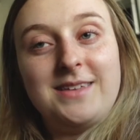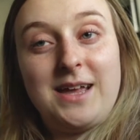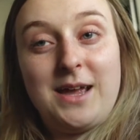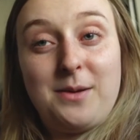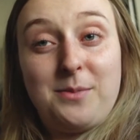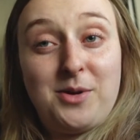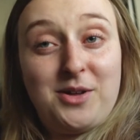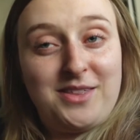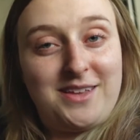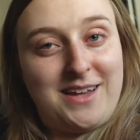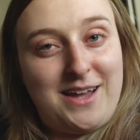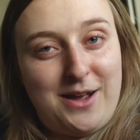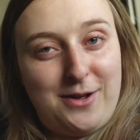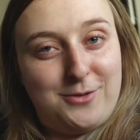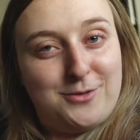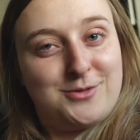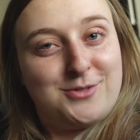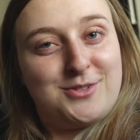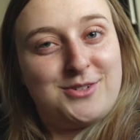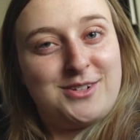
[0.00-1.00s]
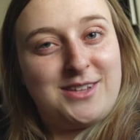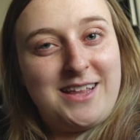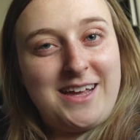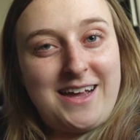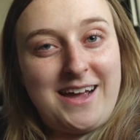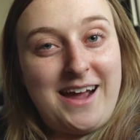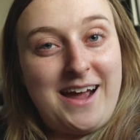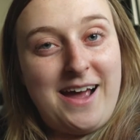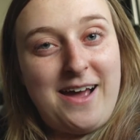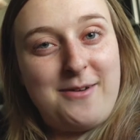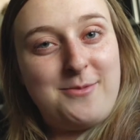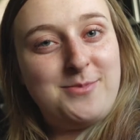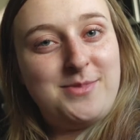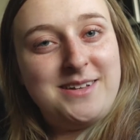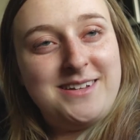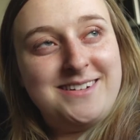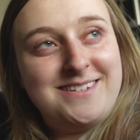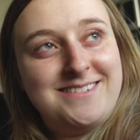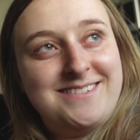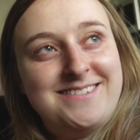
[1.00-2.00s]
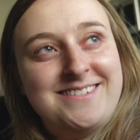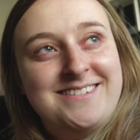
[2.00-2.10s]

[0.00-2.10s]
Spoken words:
I'm on the couch like I have been